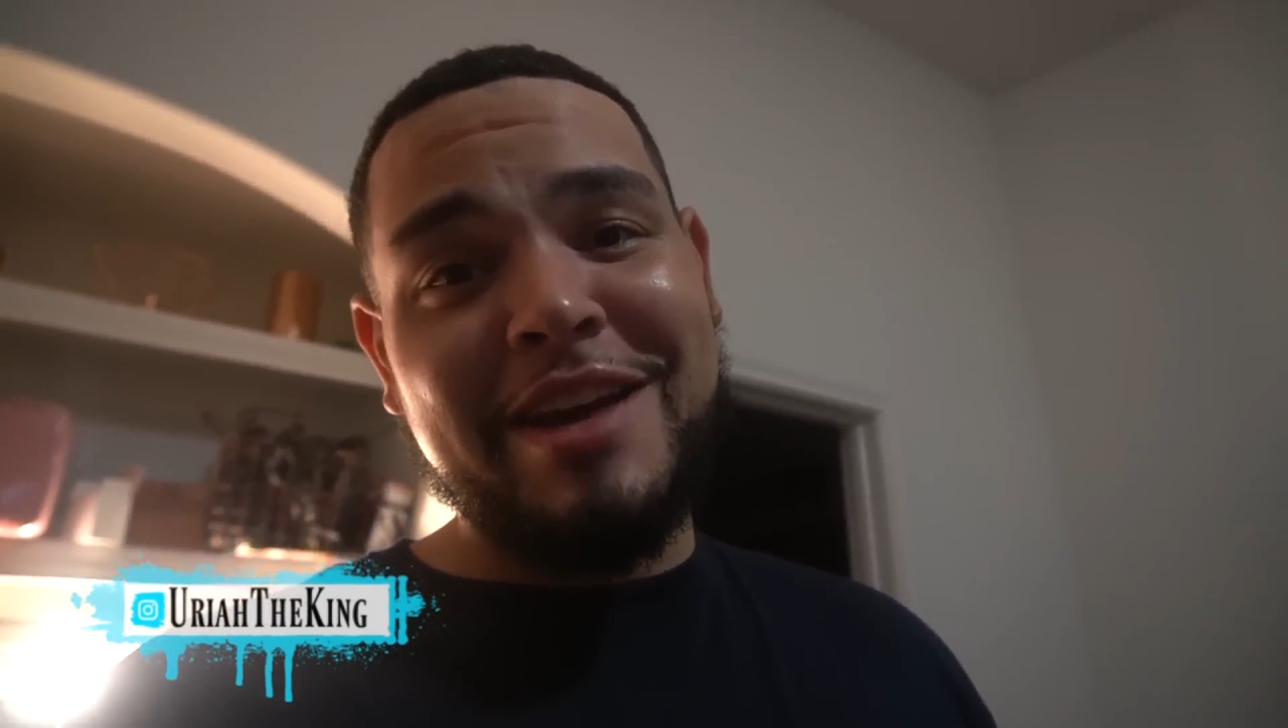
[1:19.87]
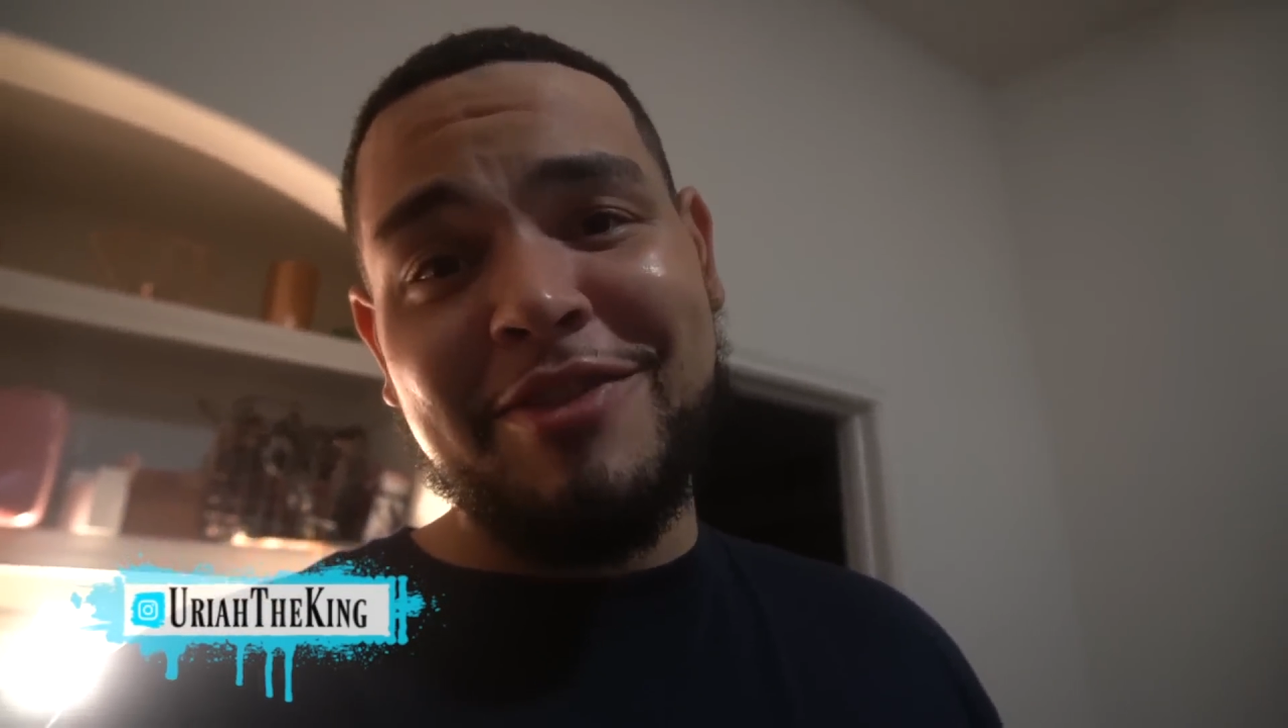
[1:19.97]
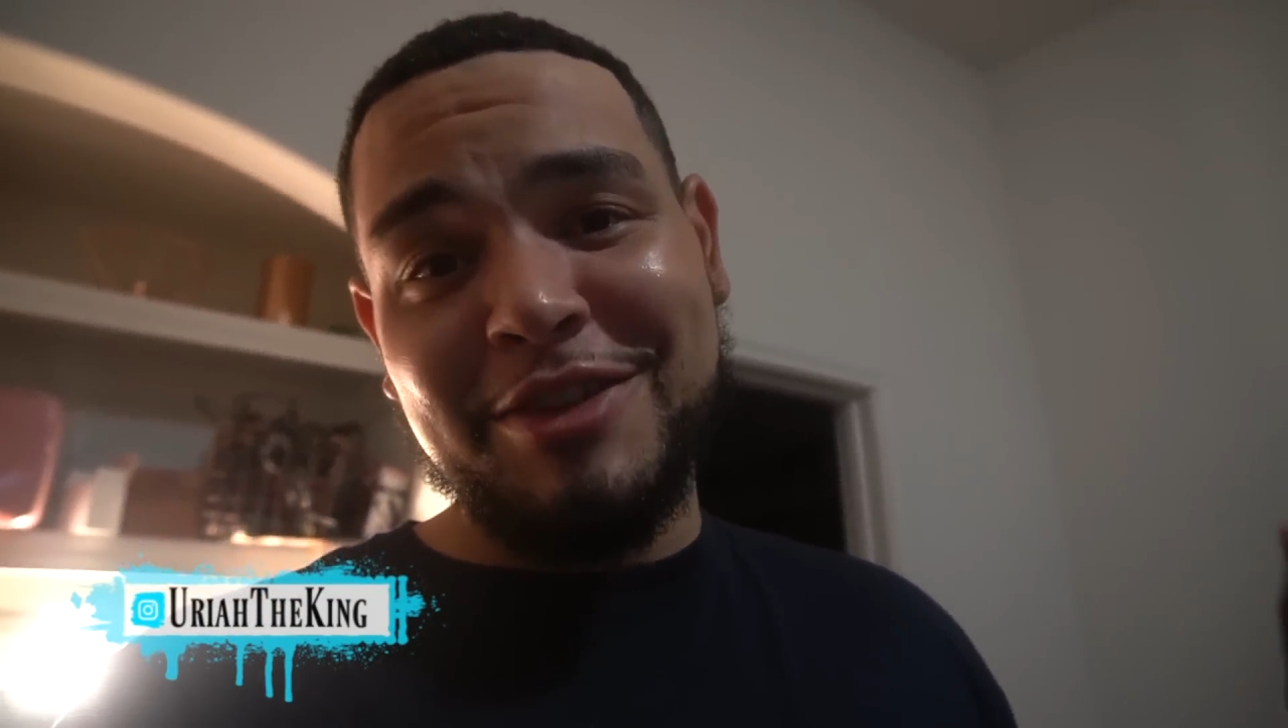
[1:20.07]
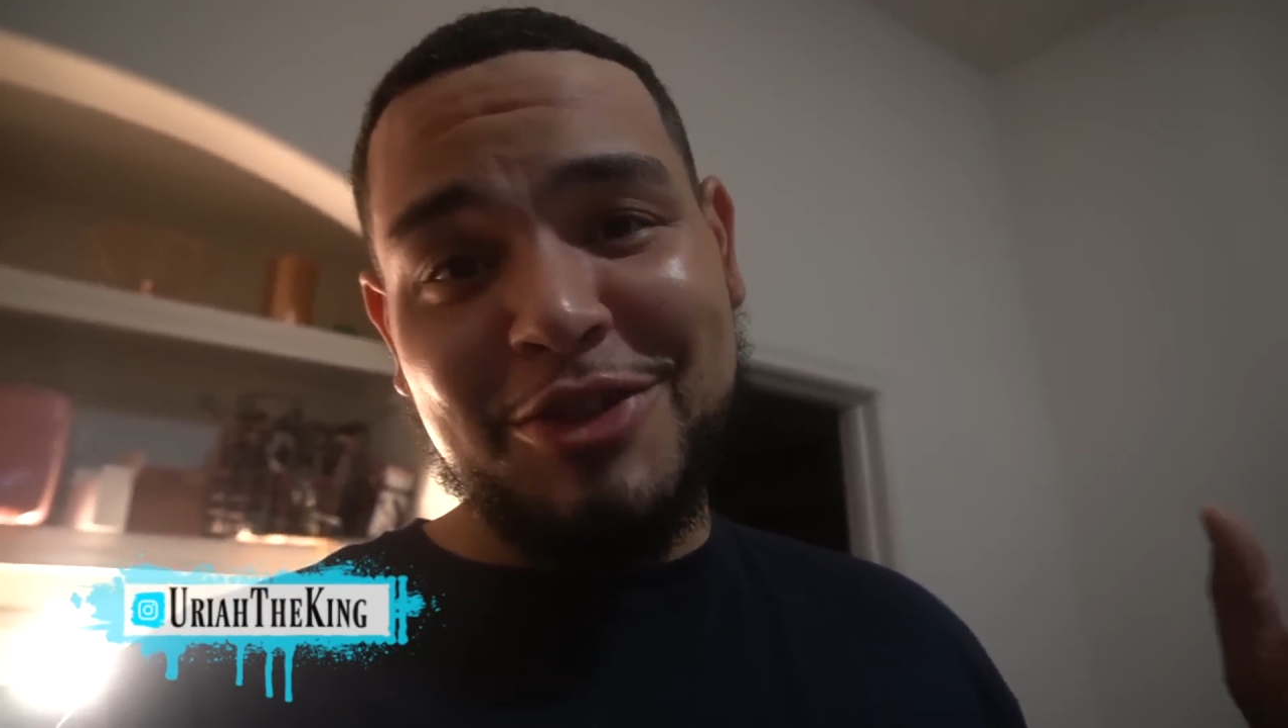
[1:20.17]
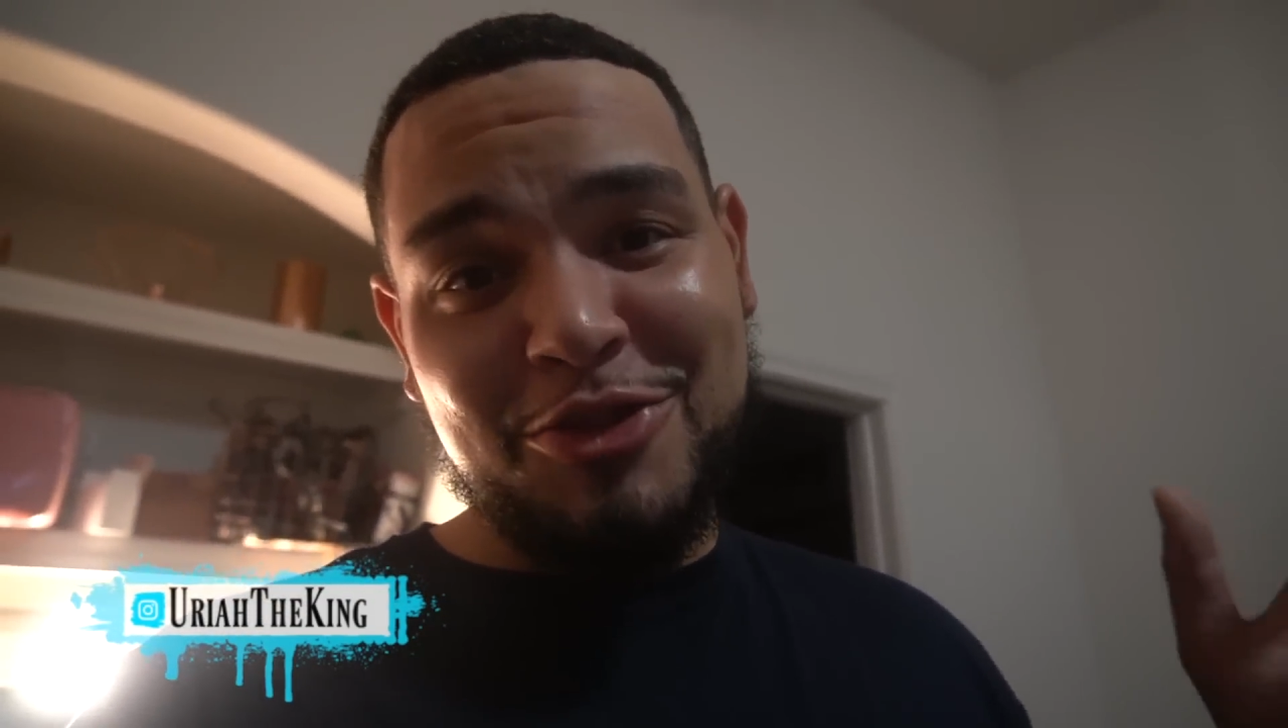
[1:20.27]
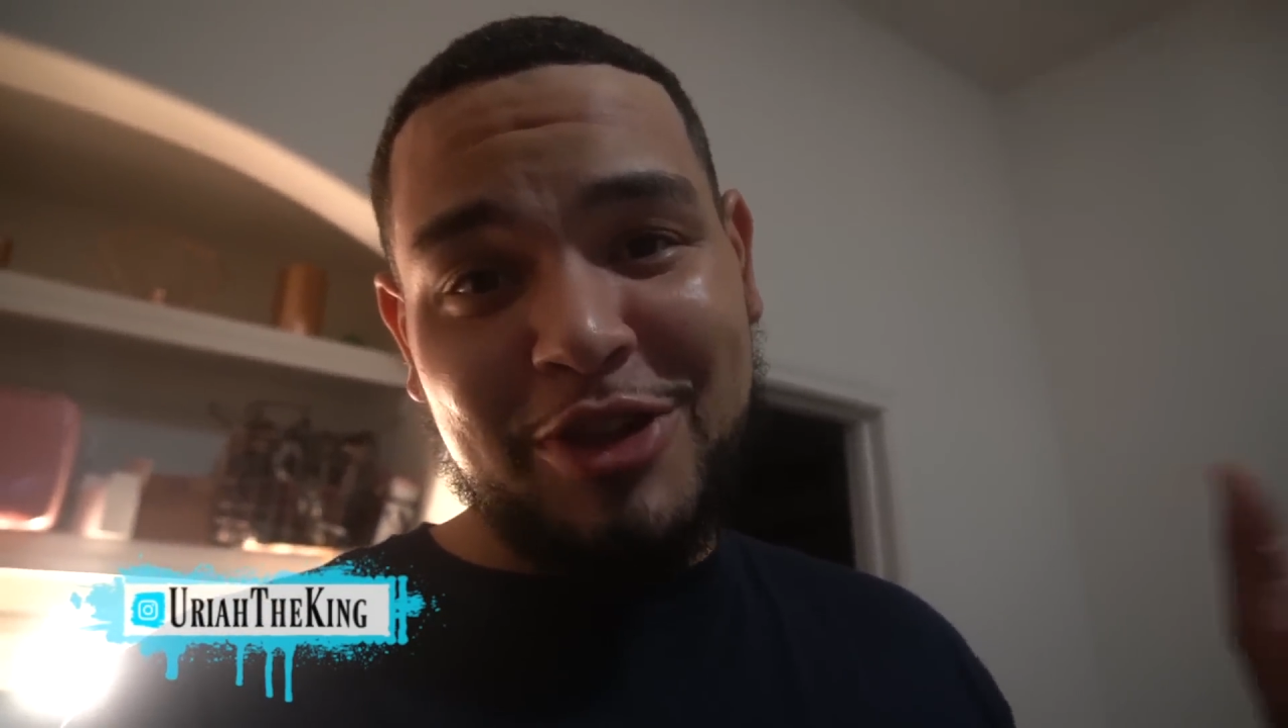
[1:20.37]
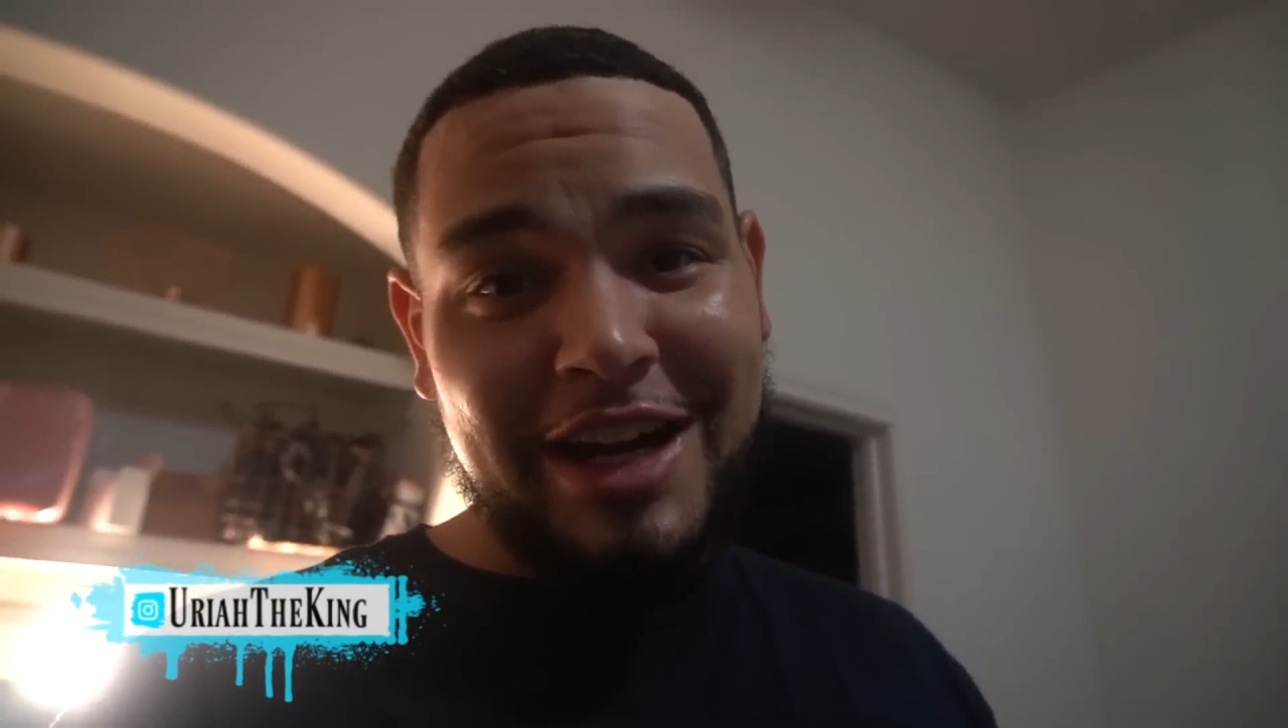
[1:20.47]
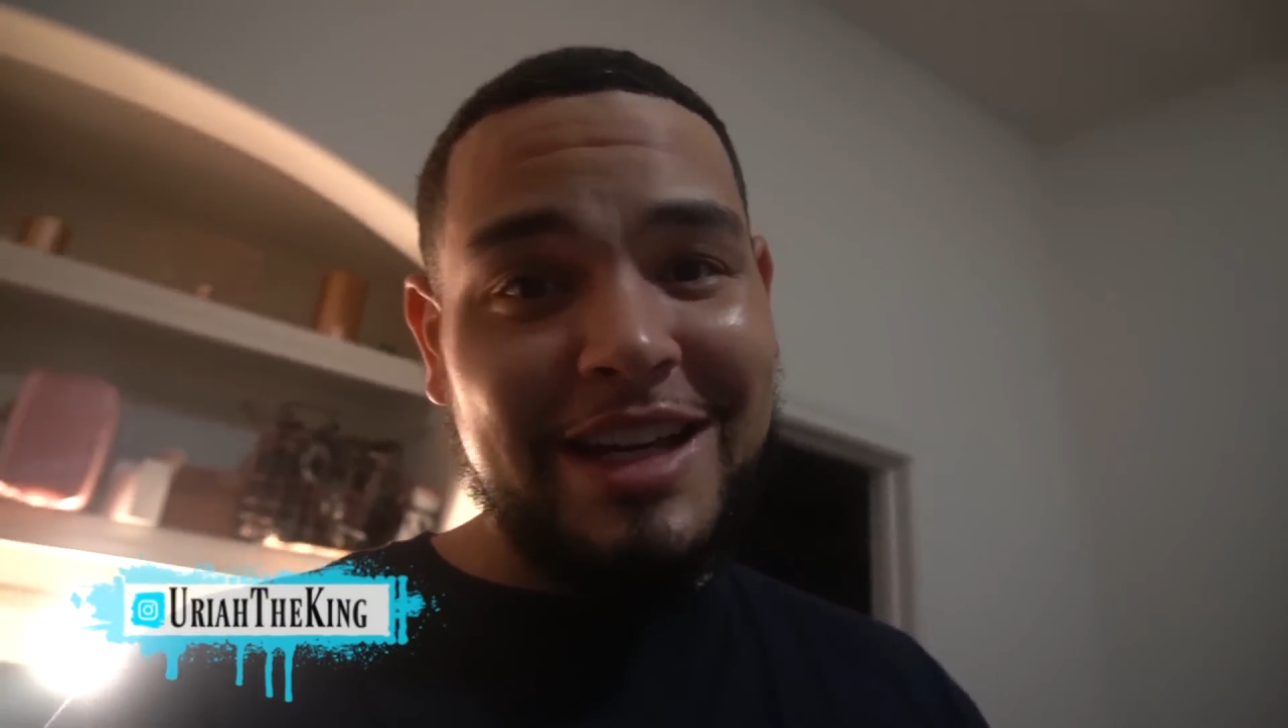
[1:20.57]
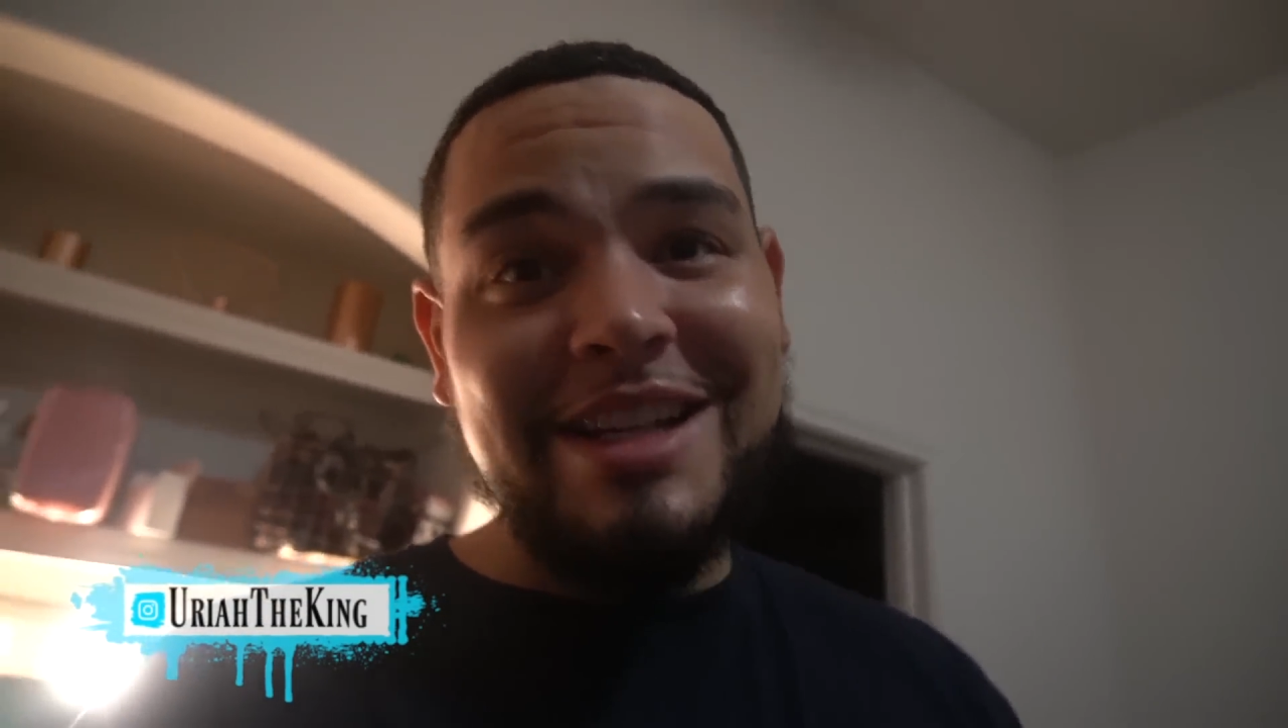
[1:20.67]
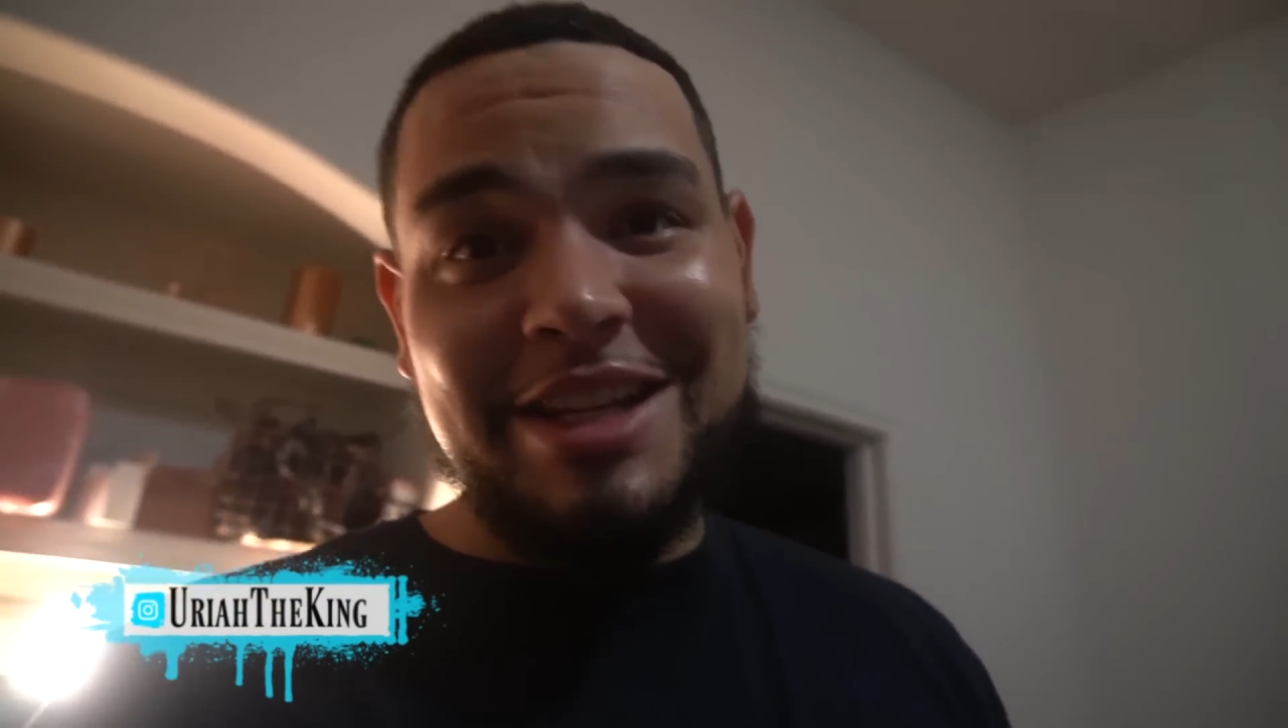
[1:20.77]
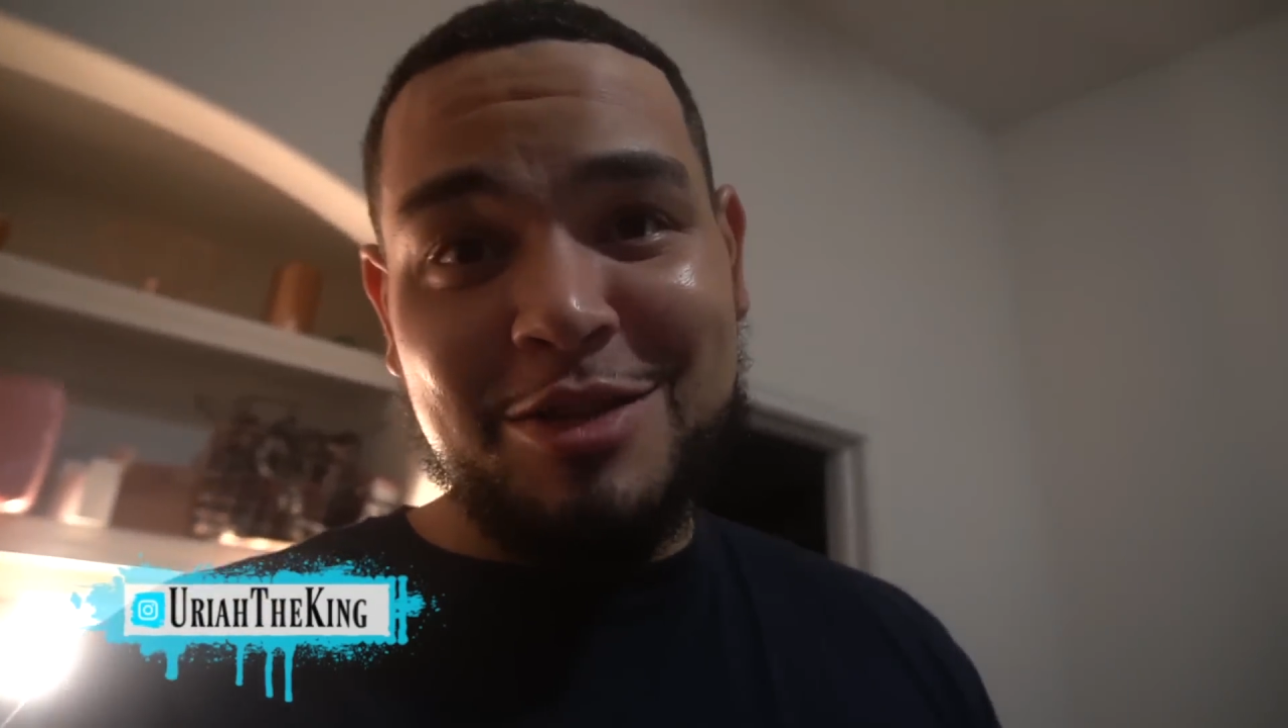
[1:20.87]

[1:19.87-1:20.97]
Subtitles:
effort to try to get